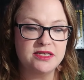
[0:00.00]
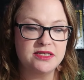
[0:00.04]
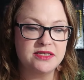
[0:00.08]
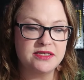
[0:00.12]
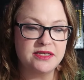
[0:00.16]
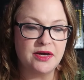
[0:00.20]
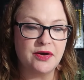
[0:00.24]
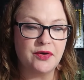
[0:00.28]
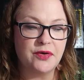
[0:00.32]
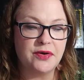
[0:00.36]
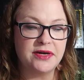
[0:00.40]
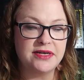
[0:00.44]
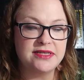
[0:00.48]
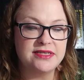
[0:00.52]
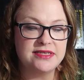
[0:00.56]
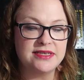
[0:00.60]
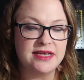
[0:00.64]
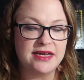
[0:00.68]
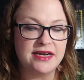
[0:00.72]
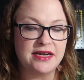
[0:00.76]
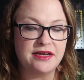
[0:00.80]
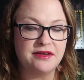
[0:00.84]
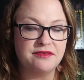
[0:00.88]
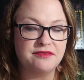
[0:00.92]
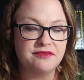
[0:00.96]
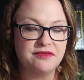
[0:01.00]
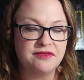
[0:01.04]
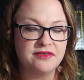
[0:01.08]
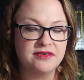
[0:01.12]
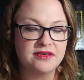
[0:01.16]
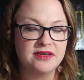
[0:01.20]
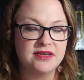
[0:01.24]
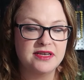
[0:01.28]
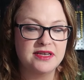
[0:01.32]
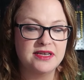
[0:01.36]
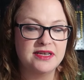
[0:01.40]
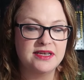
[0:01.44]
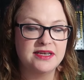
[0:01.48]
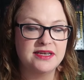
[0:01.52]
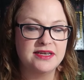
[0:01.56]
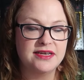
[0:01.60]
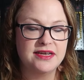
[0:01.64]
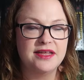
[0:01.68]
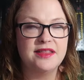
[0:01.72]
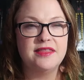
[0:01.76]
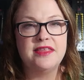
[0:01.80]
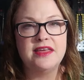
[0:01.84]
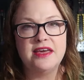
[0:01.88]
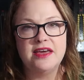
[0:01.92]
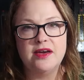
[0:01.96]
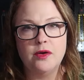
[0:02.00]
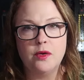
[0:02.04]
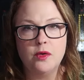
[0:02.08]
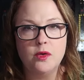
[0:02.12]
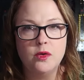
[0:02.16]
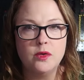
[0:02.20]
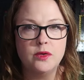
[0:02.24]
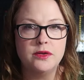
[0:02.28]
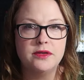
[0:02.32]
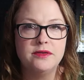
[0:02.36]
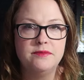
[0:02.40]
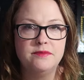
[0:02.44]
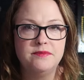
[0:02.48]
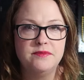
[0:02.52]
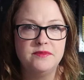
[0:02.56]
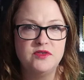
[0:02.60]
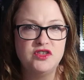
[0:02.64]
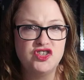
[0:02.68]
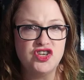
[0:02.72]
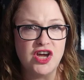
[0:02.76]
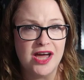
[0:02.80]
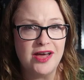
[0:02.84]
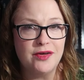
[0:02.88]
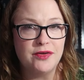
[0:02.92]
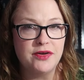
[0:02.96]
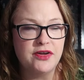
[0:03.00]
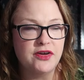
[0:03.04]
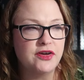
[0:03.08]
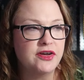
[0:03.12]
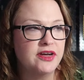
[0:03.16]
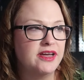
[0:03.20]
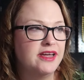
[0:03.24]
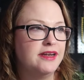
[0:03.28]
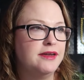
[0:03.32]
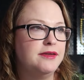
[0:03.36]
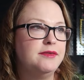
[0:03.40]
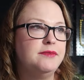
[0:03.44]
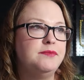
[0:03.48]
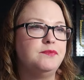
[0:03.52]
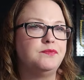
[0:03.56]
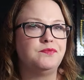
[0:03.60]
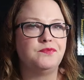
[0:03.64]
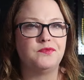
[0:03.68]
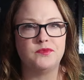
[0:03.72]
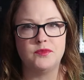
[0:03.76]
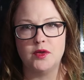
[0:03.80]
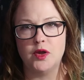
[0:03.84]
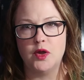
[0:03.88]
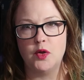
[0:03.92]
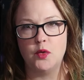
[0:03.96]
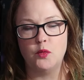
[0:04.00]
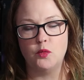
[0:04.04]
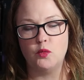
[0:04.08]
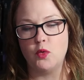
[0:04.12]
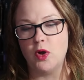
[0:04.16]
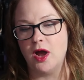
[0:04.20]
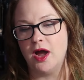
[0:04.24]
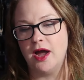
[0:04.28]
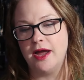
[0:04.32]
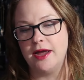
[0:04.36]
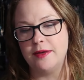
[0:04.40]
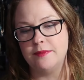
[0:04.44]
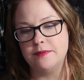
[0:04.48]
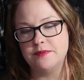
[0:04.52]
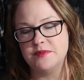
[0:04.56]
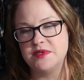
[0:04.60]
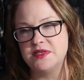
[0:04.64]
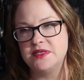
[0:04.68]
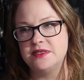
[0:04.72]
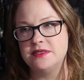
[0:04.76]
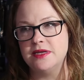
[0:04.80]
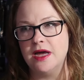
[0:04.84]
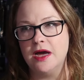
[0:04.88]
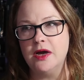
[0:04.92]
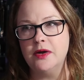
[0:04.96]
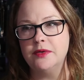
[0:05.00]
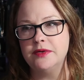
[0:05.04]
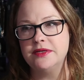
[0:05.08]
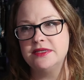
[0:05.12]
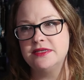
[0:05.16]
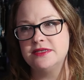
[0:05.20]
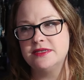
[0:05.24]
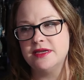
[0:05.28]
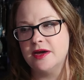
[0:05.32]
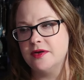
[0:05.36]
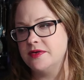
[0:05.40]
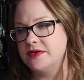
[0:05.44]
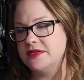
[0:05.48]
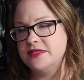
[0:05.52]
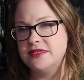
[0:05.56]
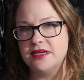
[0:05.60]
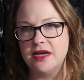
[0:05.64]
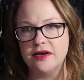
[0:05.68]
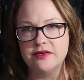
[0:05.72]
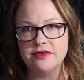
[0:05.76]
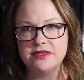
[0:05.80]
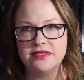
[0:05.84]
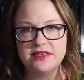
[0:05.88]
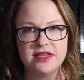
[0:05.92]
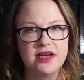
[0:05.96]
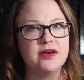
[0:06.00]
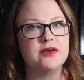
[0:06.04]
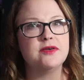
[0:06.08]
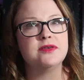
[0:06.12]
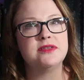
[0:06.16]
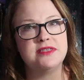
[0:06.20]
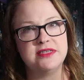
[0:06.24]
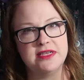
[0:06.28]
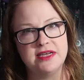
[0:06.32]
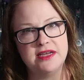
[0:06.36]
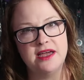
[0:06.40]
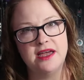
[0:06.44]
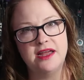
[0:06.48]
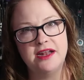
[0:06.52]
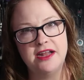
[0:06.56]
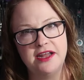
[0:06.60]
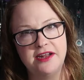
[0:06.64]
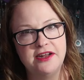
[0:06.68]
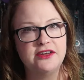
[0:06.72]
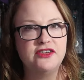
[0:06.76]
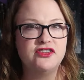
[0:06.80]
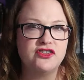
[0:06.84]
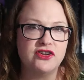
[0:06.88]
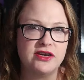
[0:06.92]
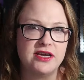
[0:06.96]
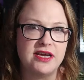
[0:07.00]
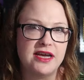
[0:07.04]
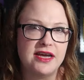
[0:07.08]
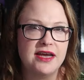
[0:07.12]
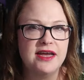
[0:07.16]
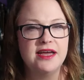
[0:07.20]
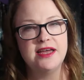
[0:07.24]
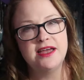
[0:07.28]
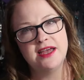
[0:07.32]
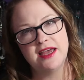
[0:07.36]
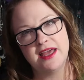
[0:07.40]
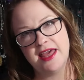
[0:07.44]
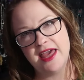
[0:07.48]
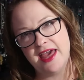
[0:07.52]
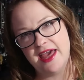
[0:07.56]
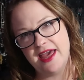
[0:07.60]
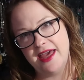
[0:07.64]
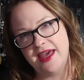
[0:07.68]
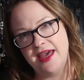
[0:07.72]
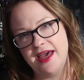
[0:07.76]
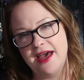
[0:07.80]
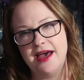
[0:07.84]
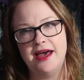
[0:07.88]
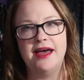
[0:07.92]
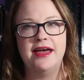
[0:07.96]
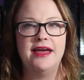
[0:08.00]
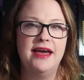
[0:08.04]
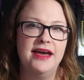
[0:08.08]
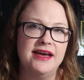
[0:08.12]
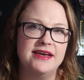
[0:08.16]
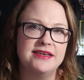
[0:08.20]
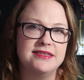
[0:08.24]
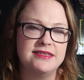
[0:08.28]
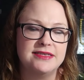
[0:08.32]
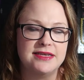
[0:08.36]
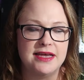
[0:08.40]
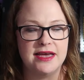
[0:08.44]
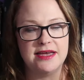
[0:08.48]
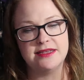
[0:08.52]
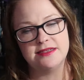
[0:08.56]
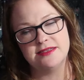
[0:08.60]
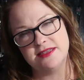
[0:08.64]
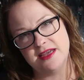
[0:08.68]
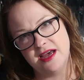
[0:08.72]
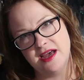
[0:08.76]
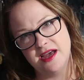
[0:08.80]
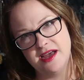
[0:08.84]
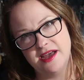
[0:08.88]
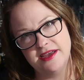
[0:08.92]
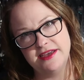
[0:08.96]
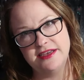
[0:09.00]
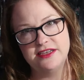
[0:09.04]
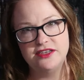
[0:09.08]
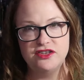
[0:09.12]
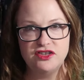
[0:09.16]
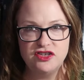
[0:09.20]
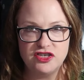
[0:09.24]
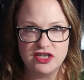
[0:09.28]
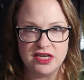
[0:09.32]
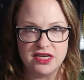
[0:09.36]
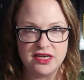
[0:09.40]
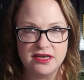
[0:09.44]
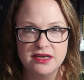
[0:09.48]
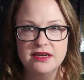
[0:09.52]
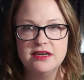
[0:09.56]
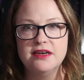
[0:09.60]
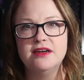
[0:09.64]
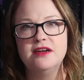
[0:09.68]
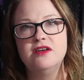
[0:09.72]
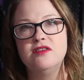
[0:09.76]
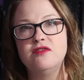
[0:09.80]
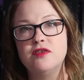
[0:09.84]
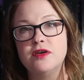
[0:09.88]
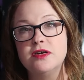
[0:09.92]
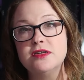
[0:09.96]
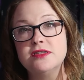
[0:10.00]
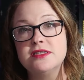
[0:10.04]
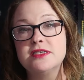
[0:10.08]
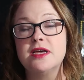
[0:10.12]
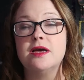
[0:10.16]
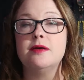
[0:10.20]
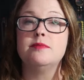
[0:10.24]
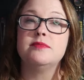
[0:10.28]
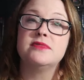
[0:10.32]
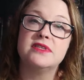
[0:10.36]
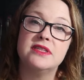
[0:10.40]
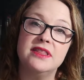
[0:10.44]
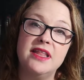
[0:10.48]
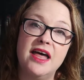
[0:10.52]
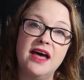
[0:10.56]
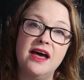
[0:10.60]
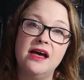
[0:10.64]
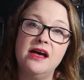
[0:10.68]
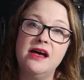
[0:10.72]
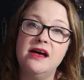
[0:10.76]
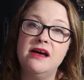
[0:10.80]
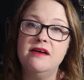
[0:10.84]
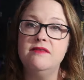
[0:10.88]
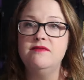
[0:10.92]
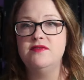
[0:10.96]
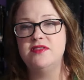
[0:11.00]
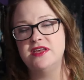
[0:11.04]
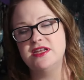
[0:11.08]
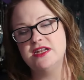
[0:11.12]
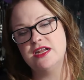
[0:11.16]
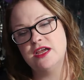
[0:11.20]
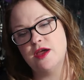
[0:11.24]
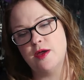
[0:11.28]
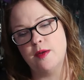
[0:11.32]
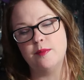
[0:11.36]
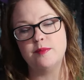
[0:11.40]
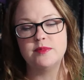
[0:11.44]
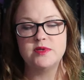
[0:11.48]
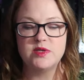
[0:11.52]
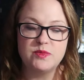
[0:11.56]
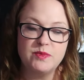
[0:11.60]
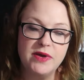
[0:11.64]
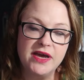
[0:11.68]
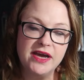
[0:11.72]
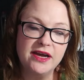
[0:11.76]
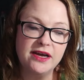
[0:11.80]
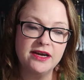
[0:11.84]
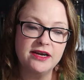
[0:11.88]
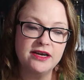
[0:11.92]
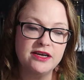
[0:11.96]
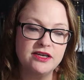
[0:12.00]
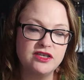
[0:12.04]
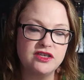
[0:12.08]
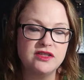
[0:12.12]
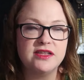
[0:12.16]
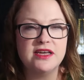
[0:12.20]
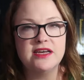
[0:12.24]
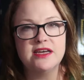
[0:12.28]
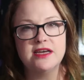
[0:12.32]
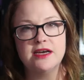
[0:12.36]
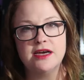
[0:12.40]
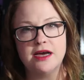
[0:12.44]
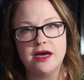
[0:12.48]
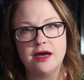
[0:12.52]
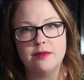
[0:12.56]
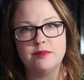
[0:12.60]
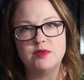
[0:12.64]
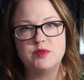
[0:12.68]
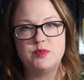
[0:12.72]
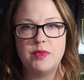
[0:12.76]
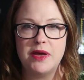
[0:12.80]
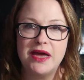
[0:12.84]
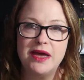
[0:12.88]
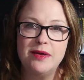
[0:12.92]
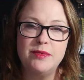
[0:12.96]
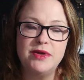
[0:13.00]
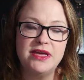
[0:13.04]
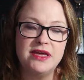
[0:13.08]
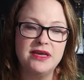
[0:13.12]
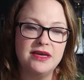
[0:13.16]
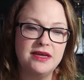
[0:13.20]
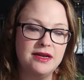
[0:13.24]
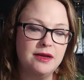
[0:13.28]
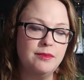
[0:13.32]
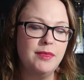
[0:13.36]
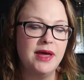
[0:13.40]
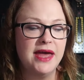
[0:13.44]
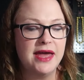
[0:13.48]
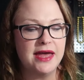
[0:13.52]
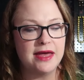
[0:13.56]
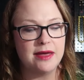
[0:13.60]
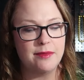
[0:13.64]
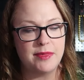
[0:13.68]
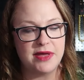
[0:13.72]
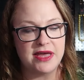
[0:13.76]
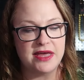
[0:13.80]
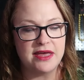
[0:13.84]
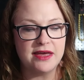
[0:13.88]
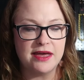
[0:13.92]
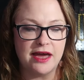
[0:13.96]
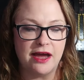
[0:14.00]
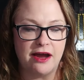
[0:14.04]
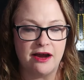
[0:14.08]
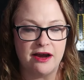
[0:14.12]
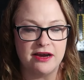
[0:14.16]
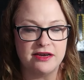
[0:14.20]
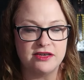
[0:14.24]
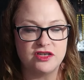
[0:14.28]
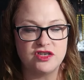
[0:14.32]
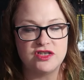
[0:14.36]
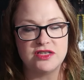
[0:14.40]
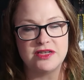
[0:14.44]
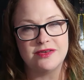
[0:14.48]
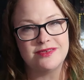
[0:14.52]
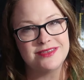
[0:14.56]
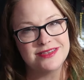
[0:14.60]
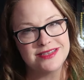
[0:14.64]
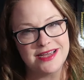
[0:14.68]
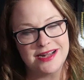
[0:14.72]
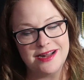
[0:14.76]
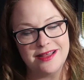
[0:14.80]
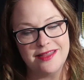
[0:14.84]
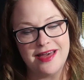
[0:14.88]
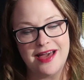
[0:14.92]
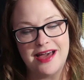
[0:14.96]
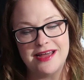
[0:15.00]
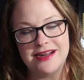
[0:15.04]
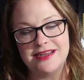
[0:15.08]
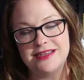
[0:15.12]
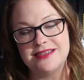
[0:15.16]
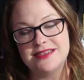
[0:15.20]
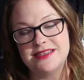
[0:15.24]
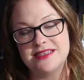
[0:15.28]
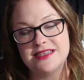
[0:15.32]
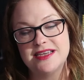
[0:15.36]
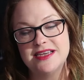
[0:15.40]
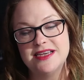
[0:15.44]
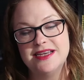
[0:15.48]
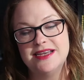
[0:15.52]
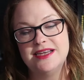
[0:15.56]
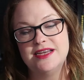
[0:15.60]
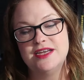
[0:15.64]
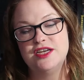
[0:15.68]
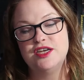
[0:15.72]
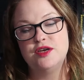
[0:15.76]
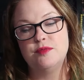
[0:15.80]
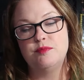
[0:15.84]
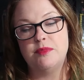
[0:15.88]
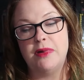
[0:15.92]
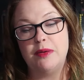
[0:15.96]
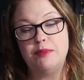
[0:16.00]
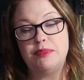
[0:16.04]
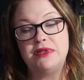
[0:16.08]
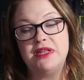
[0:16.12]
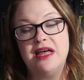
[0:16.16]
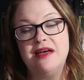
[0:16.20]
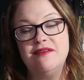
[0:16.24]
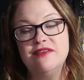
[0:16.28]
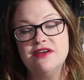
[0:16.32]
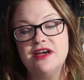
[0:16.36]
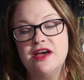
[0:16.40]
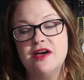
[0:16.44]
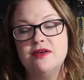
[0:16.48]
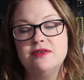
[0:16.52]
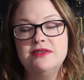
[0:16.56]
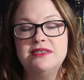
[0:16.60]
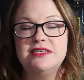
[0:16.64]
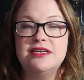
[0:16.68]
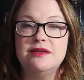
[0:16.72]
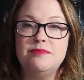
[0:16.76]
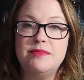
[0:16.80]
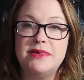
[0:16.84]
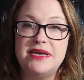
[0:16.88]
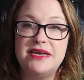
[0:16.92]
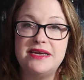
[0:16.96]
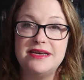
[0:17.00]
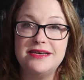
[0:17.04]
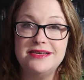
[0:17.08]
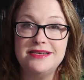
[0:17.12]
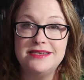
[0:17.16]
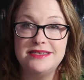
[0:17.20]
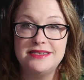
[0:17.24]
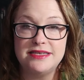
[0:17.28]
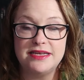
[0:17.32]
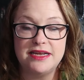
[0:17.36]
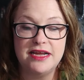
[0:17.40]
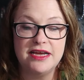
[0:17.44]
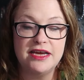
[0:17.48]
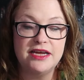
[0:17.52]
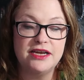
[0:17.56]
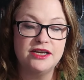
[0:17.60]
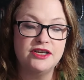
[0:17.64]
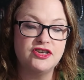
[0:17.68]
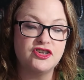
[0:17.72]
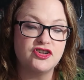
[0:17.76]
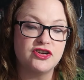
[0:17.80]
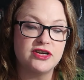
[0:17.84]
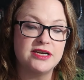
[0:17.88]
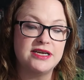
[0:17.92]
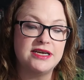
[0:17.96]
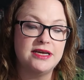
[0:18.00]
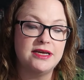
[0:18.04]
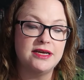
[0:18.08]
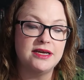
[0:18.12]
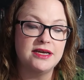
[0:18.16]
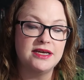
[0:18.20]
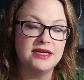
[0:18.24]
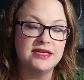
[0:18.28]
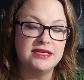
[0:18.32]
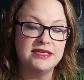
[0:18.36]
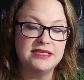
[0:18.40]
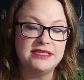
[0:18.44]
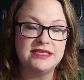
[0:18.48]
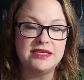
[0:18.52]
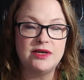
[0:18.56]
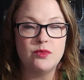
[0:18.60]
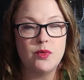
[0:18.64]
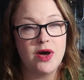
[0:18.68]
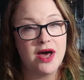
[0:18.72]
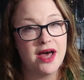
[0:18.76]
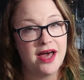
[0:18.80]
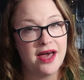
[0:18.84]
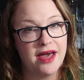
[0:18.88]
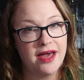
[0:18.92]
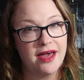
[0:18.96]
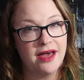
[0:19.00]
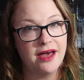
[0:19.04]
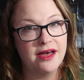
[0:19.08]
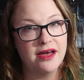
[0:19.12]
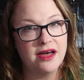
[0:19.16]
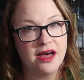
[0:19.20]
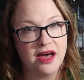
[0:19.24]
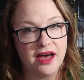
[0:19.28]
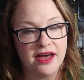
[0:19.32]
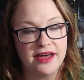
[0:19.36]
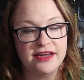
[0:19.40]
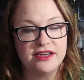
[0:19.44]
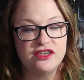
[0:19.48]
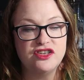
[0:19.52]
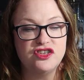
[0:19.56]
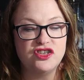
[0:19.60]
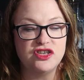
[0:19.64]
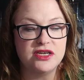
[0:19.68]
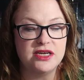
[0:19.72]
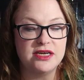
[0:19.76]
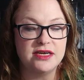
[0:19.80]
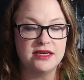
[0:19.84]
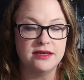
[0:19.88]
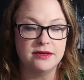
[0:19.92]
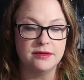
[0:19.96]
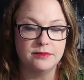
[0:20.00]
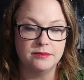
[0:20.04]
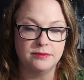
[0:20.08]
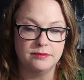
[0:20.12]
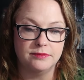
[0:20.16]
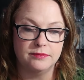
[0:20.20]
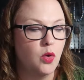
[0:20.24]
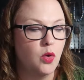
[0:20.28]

So instead of the old childhood rhyme, so and so and so and so sitting in a tree, K-I-S-S-I-N-G. First comes love, then comes marriage, then comes baby in a baby carriage. So instead of that, it's my beloved ghost in me sitting in a tree, D-Y-I-N-G.